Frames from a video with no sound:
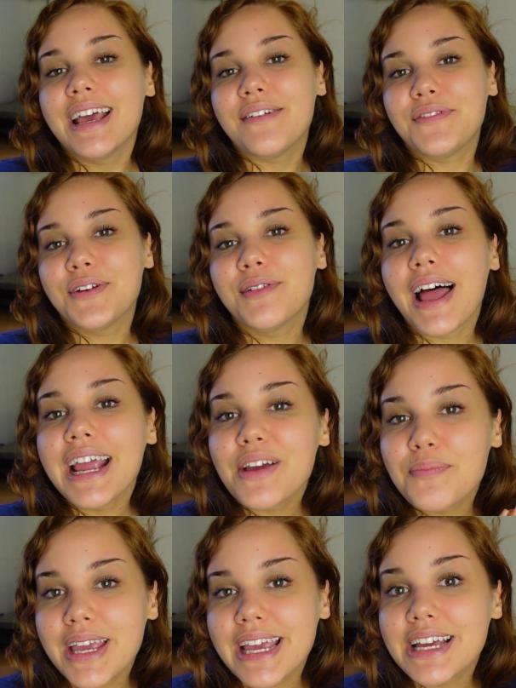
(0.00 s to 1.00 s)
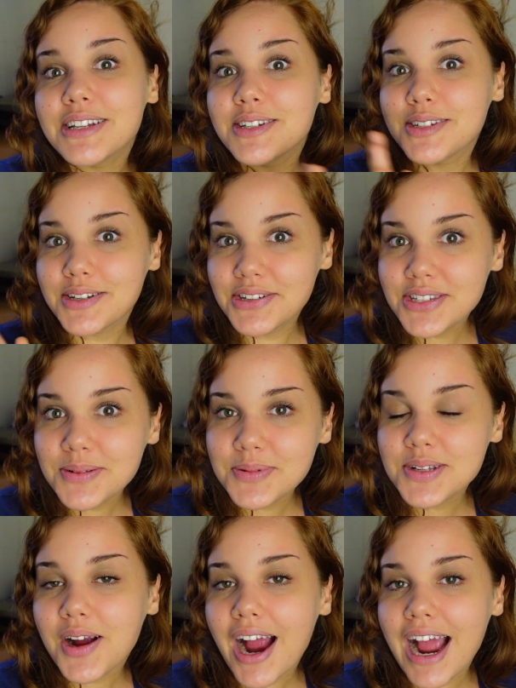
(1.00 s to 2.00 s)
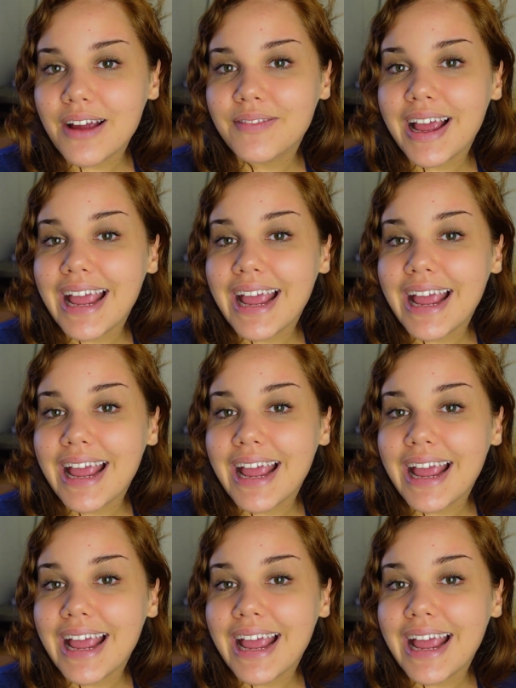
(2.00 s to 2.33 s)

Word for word: If you like me, do subscribe,